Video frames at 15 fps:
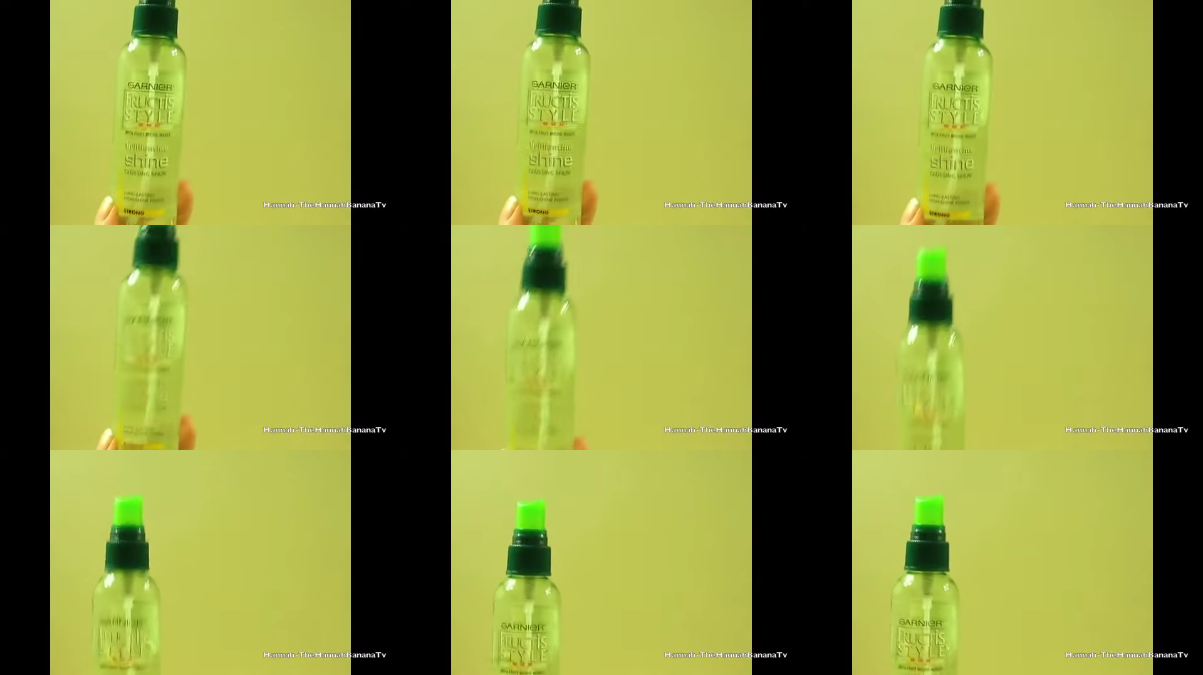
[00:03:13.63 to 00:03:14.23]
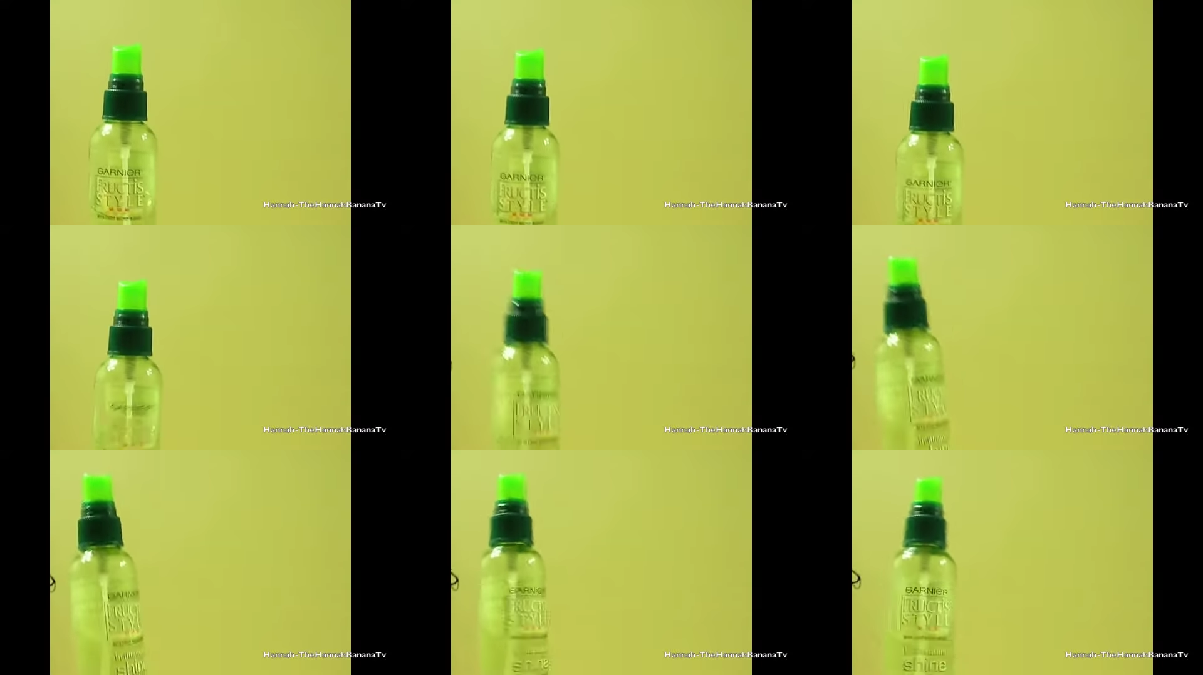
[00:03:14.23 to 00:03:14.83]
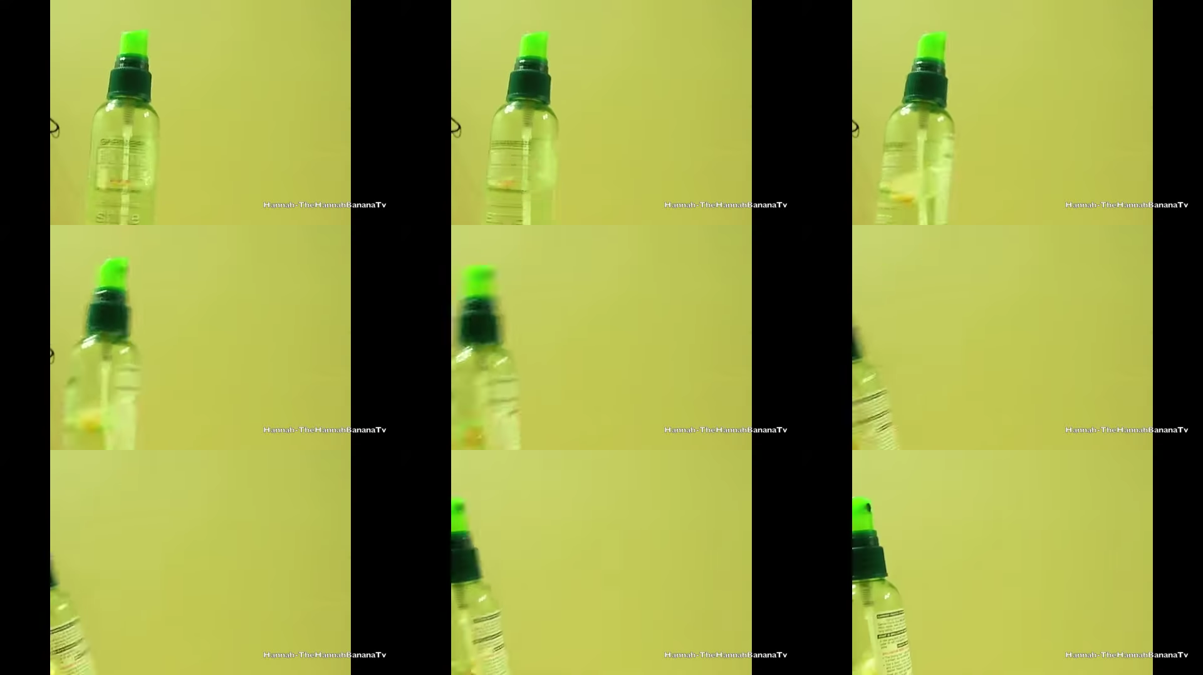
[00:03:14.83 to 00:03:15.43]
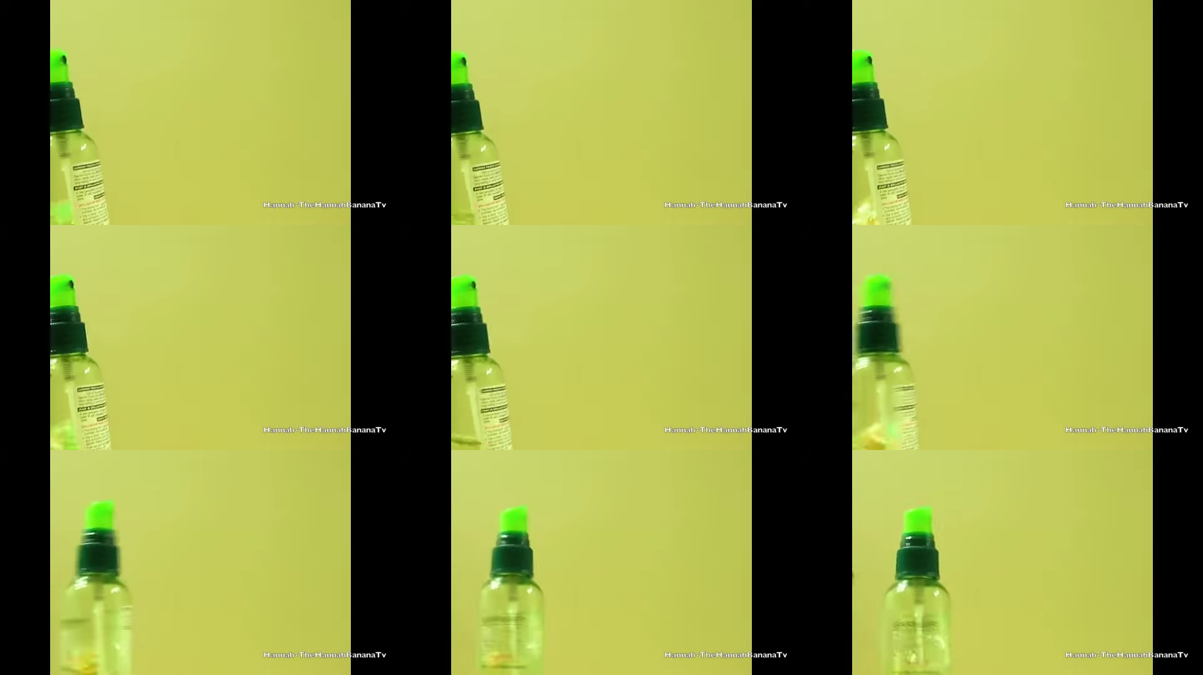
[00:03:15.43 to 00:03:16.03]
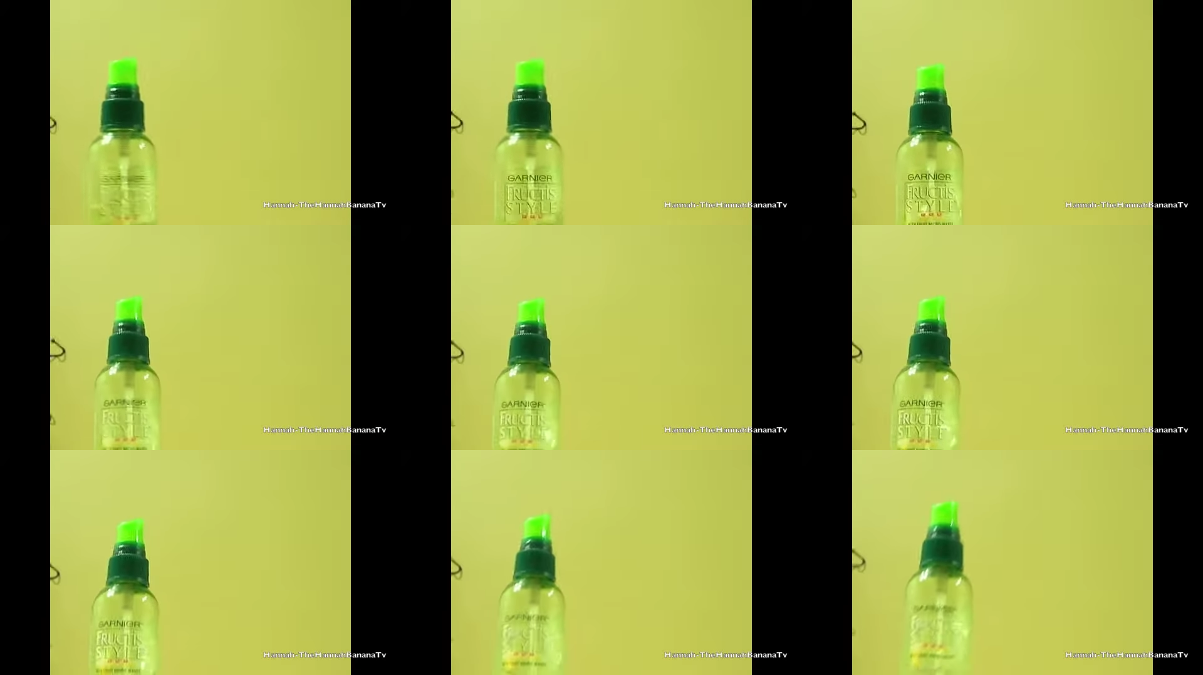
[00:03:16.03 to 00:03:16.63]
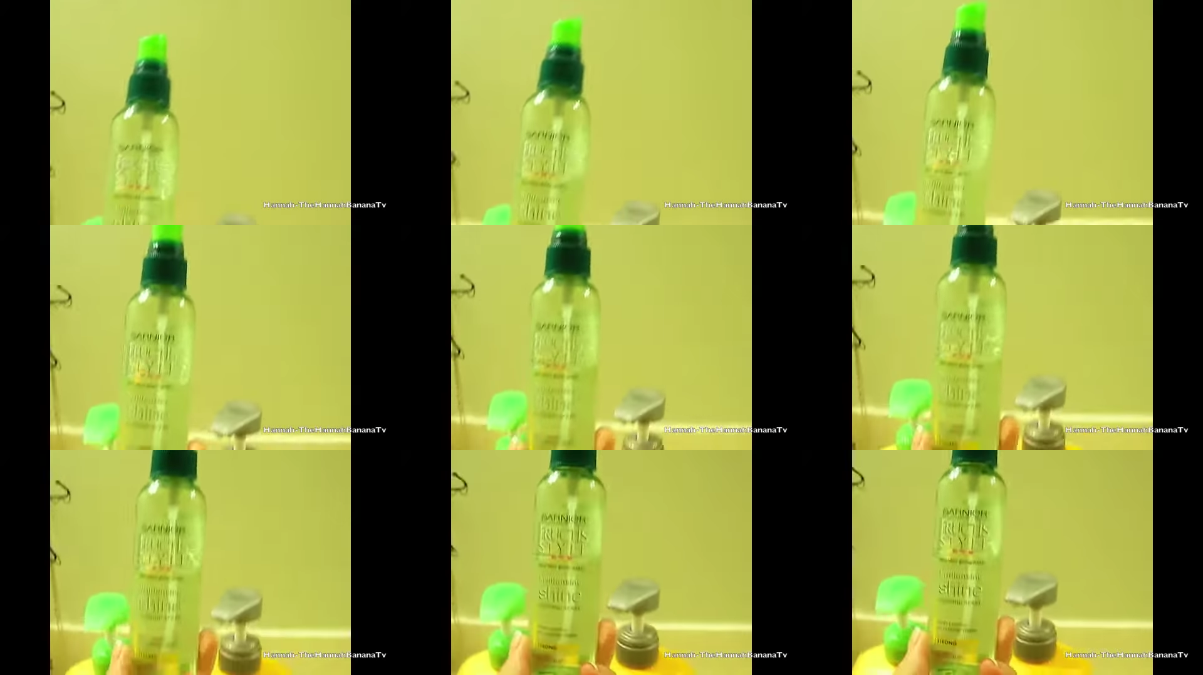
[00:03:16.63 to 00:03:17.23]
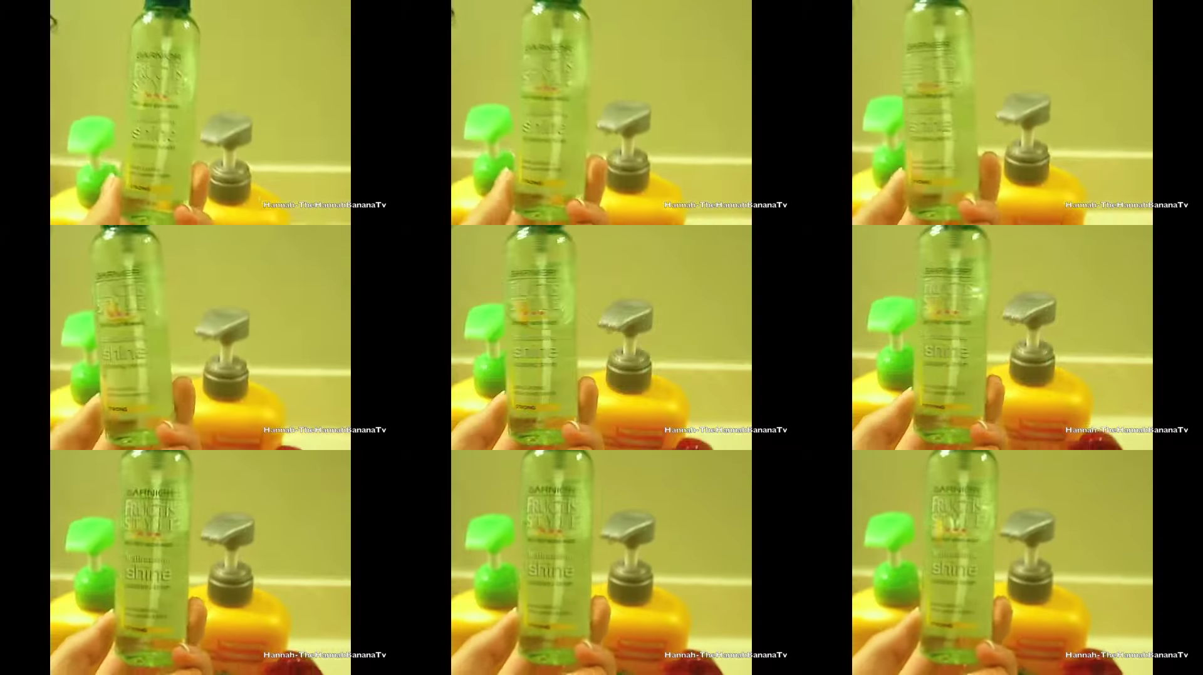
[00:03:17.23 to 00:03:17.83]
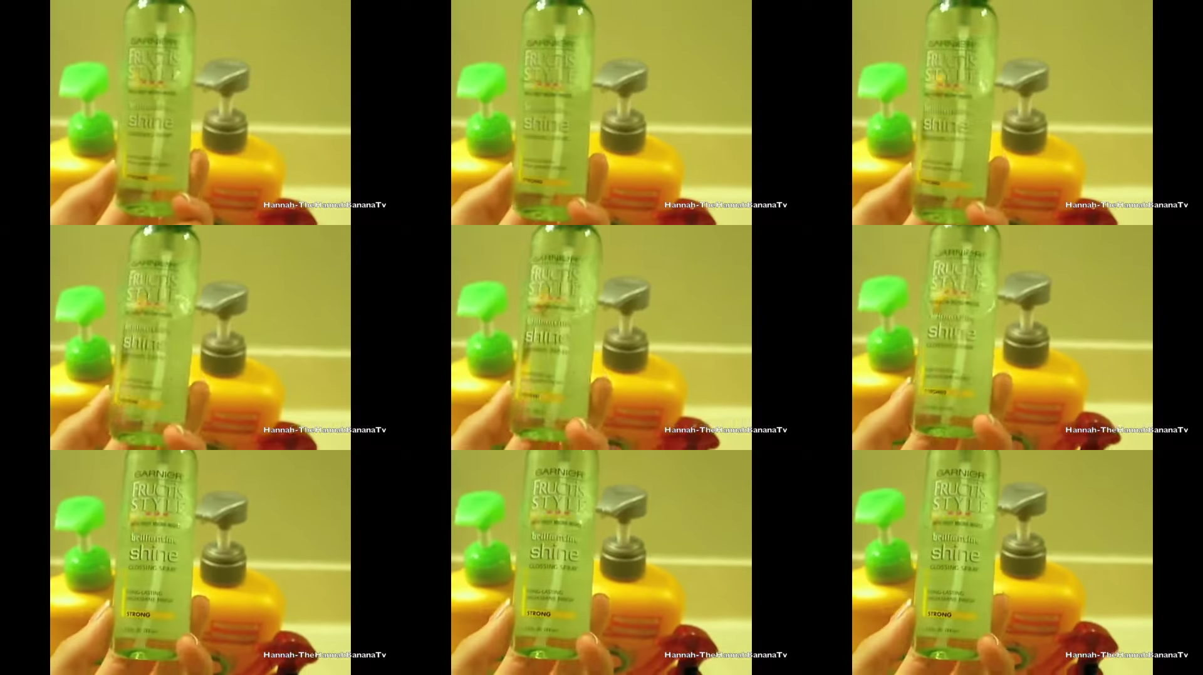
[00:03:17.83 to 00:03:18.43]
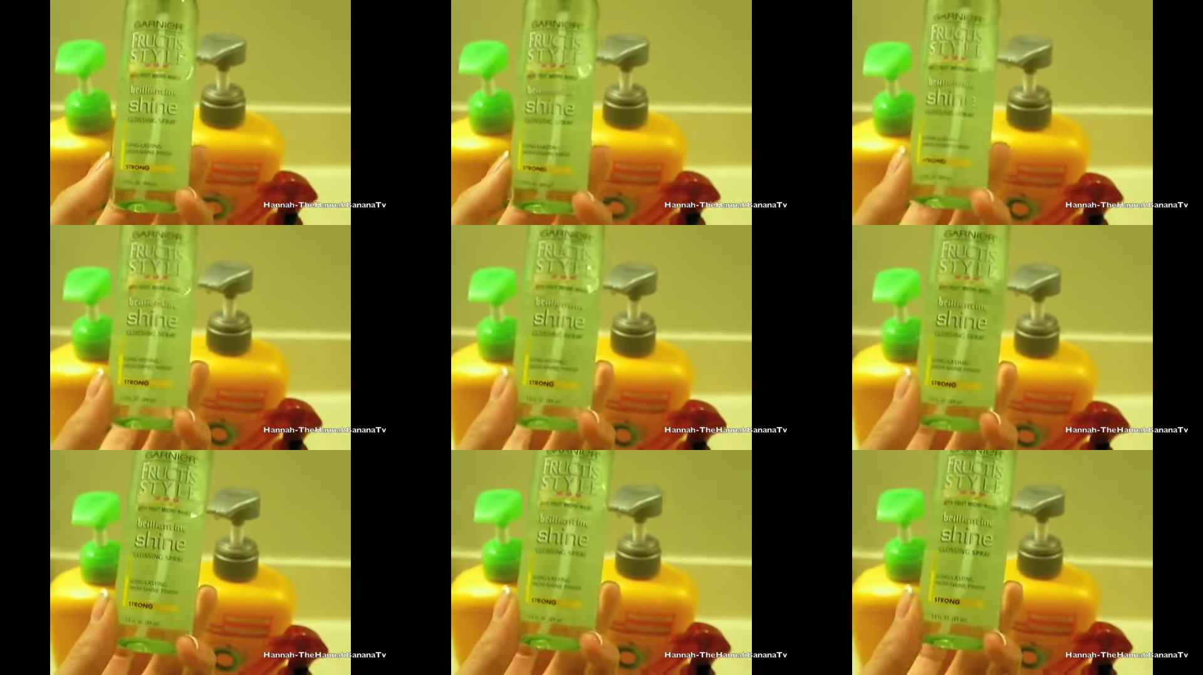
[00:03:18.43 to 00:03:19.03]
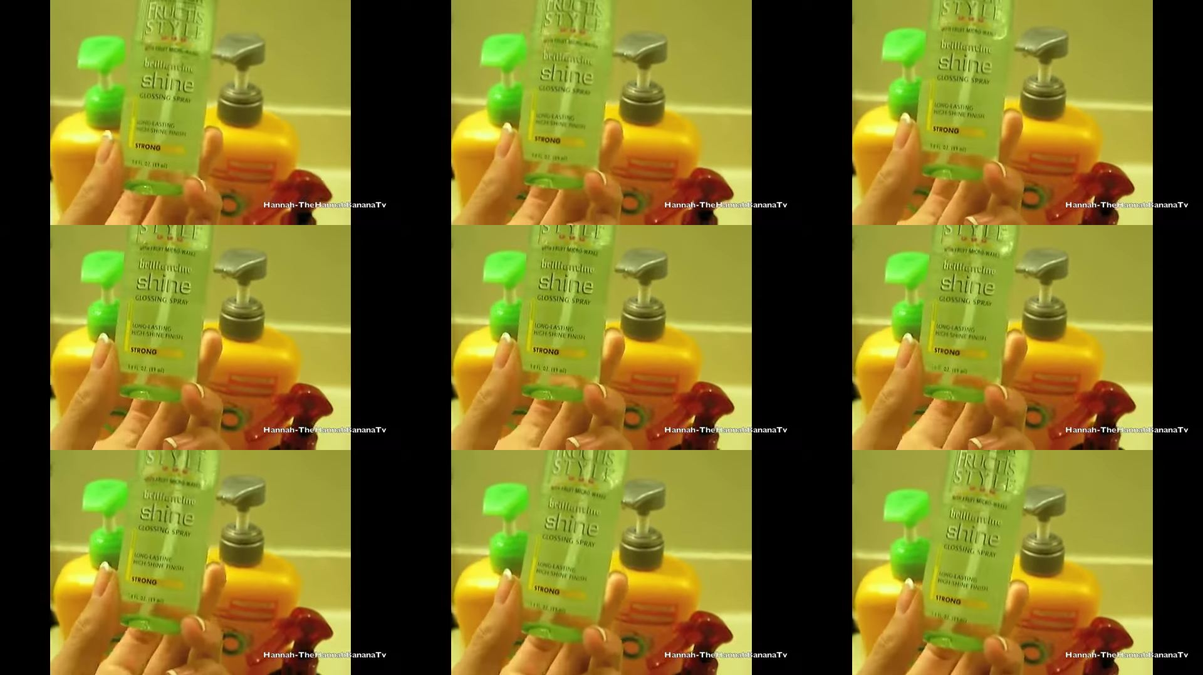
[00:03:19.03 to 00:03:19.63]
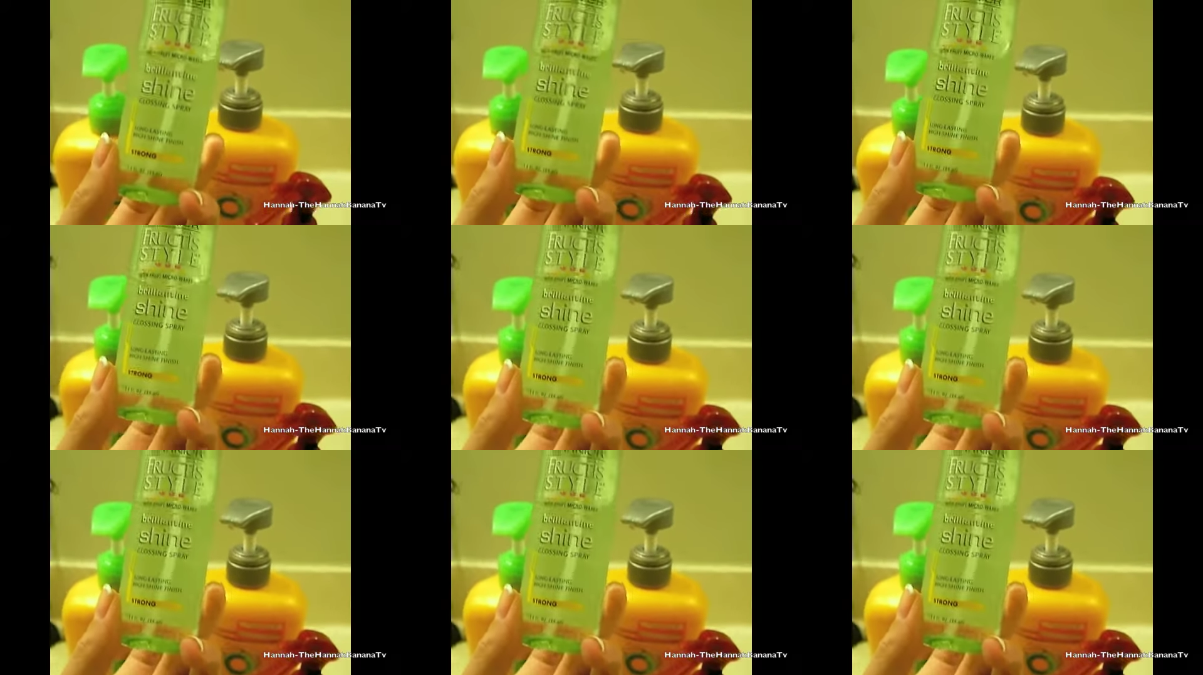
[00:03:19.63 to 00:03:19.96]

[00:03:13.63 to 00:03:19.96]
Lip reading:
[unreadable: no face in view]